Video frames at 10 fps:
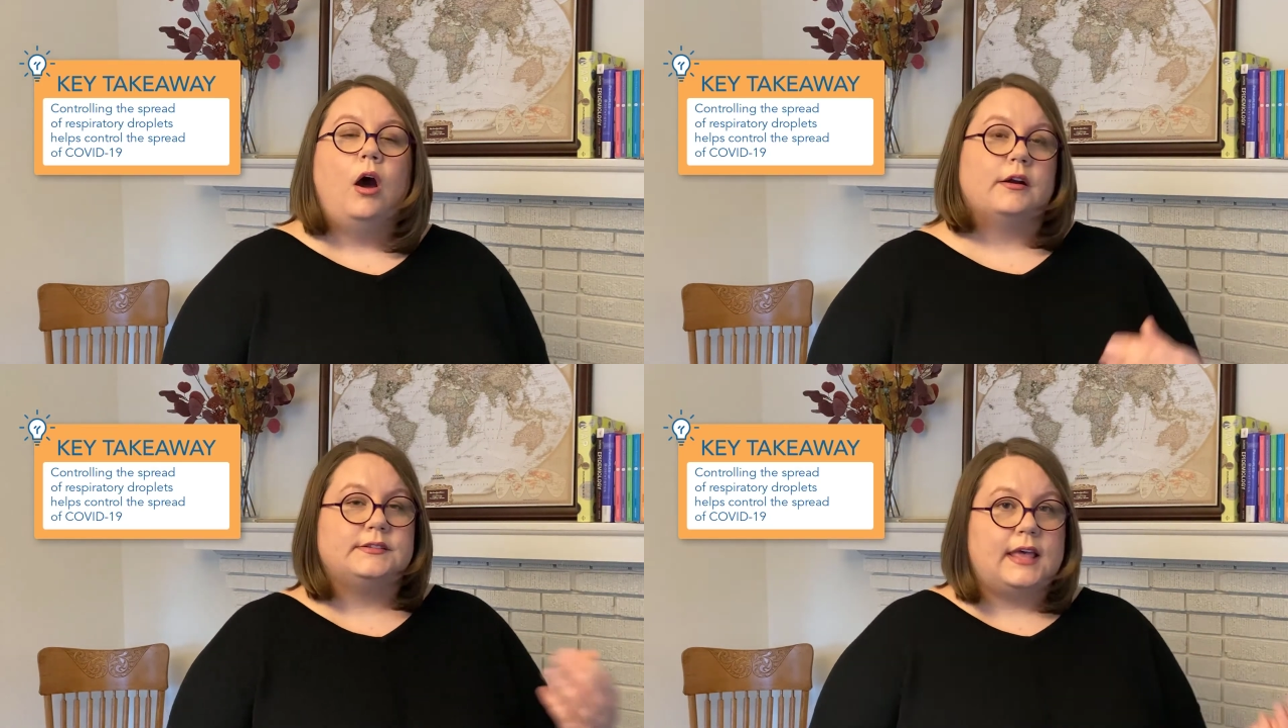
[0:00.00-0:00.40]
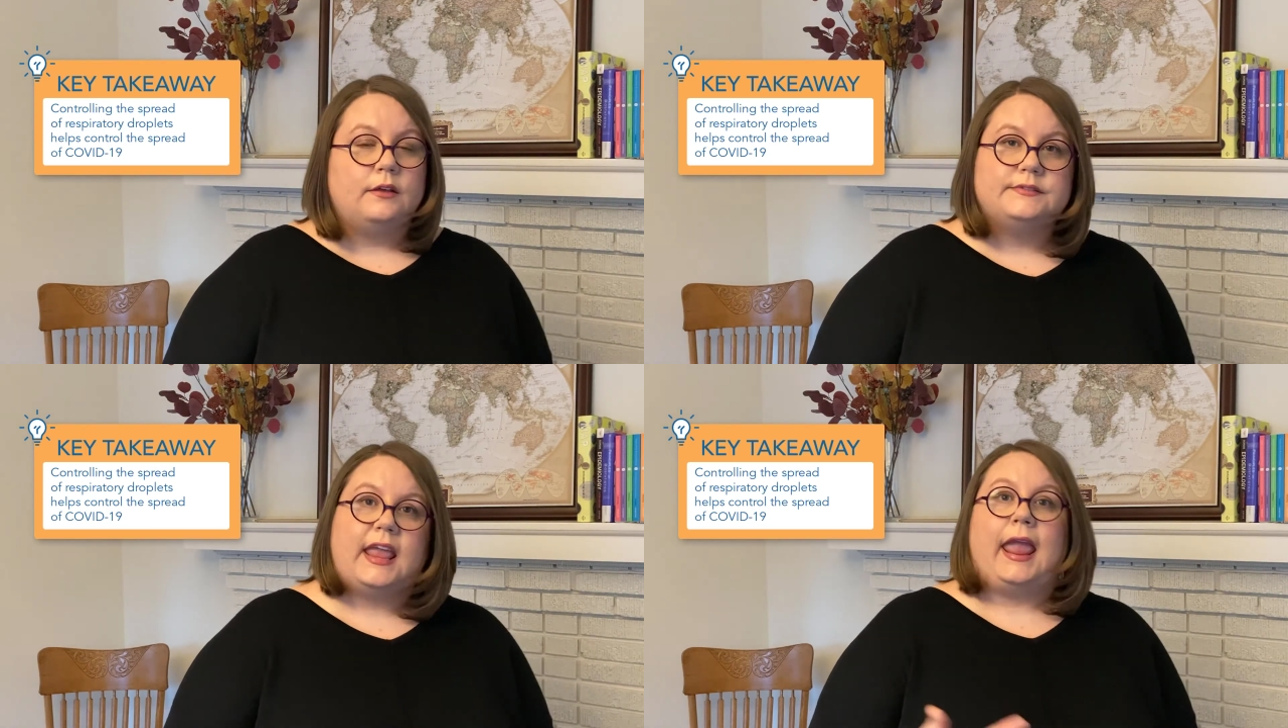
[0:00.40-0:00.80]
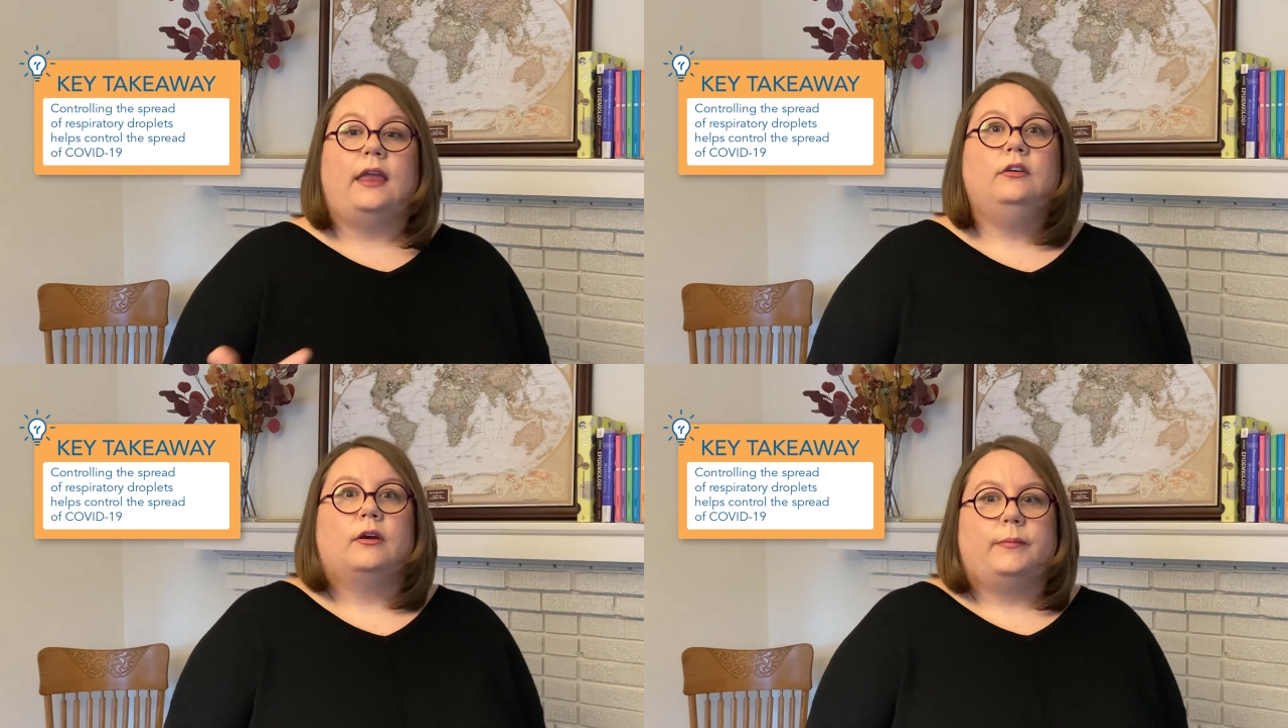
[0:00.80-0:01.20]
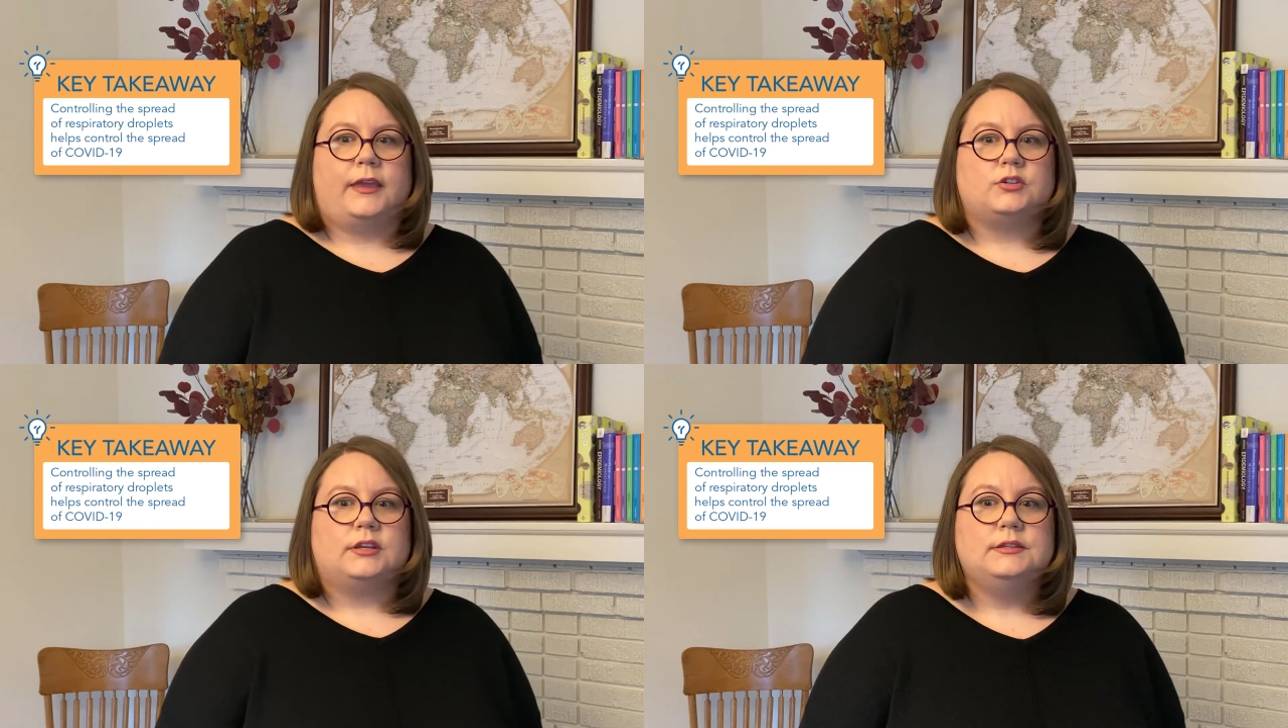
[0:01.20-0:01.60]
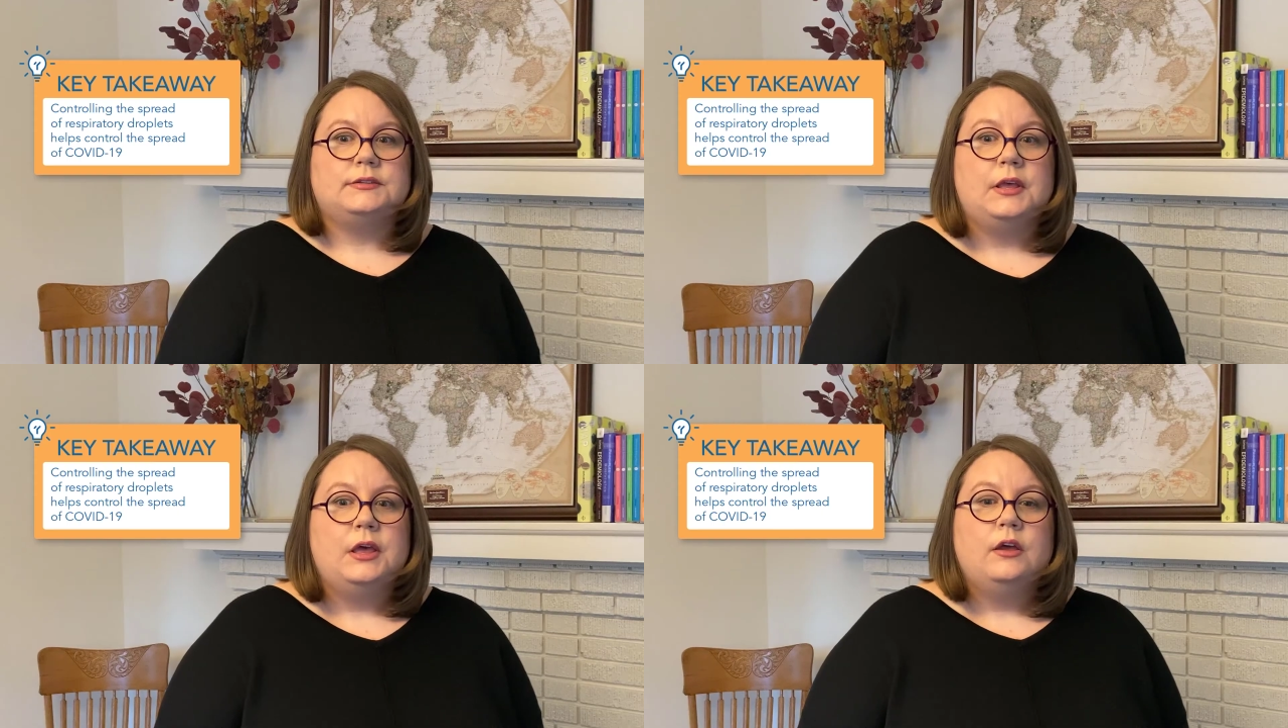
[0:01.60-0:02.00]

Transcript: ourselves and our patients,